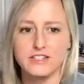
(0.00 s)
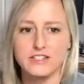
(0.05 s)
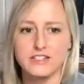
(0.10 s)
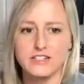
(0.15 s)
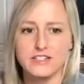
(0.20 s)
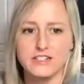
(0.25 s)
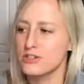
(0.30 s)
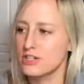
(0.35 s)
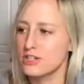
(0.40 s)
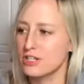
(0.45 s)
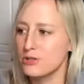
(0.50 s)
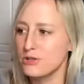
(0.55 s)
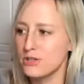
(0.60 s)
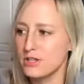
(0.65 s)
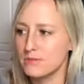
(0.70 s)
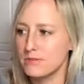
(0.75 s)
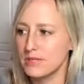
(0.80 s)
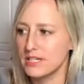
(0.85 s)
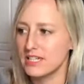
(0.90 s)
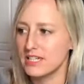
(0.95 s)
so that you can
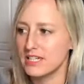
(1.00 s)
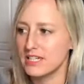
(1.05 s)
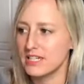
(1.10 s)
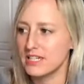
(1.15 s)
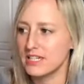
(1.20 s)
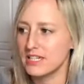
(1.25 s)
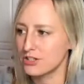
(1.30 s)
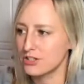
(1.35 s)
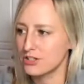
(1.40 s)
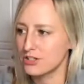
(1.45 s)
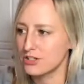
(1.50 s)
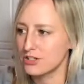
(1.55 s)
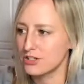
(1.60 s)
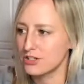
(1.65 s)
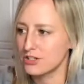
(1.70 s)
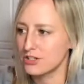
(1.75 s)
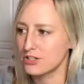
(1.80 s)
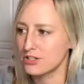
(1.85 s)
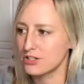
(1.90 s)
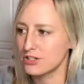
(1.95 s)
begin to understand and
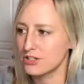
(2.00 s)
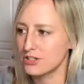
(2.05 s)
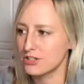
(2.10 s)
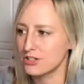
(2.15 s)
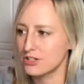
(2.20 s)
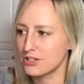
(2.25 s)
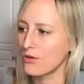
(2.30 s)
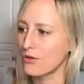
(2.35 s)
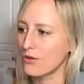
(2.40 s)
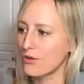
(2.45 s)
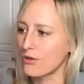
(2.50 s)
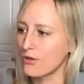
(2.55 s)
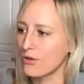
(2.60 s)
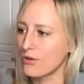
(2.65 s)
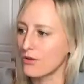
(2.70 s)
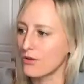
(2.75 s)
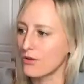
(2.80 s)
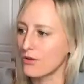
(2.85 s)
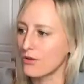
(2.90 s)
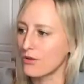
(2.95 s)
pick up on all the
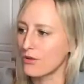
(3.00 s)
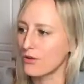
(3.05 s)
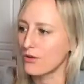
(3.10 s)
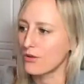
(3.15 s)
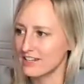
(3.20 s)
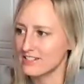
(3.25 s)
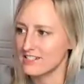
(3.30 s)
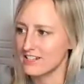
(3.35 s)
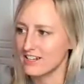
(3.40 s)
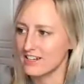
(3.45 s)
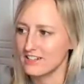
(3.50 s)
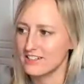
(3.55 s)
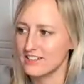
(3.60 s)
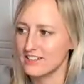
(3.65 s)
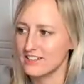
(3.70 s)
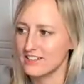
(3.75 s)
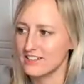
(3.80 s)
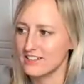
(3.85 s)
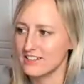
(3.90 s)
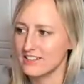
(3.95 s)
terminology that
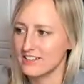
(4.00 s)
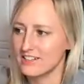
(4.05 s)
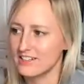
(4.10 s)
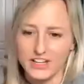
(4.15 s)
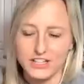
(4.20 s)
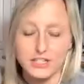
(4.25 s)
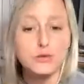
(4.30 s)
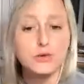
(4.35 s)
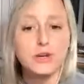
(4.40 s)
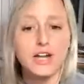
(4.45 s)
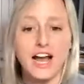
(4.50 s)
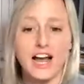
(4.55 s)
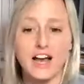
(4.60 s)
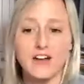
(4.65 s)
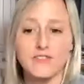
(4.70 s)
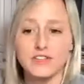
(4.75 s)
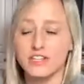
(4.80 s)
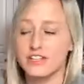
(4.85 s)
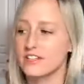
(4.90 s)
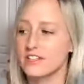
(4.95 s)
that you would have
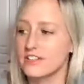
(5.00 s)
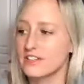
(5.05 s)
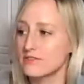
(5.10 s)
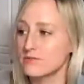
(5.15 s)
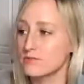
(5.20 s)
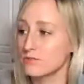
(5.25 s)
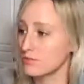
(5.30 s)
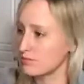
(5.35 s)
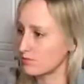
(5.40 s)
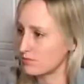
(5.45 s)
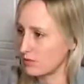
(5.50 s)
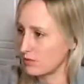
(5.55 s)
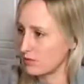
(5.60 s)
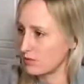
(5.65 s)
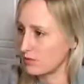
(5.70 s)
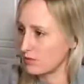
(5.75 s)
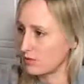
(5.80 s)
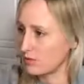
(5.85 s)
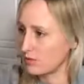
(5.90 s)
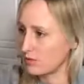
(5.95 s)
in the graph
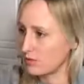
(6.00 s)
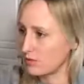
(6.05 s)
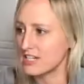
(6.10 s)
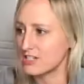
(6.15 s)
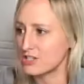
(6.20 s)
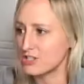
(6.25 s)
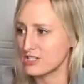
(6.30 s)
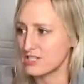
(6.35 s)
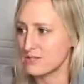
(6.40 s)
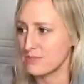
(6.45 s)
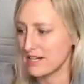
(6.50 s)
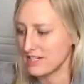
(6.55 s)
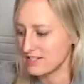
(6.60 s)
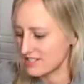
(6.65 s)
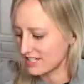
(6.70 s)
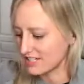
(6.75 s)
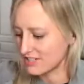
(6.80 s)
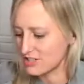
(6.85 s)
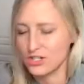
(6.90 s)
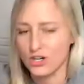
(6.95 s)
visualization space to
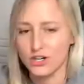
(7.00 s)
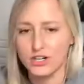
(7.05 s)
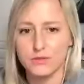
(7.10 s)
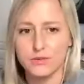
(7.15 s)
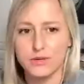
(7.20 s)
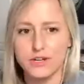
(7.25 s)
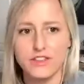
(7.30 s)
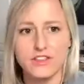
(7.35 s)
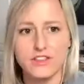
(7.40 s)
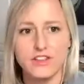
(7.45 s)
get started with.